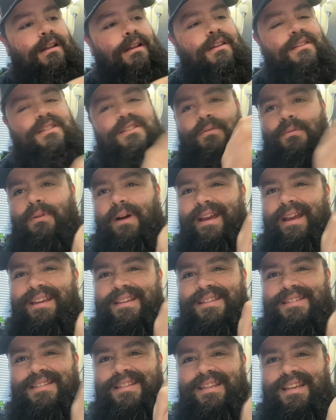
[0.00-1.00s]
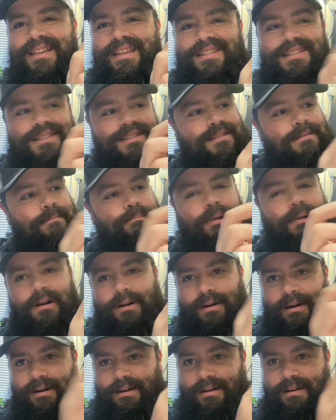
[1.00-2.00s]
So why is this
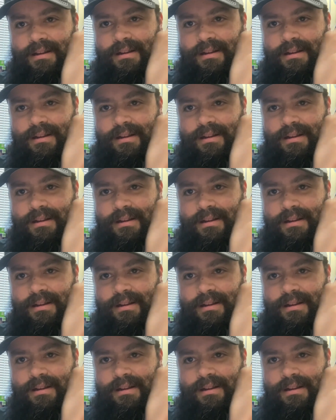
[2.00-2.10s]
part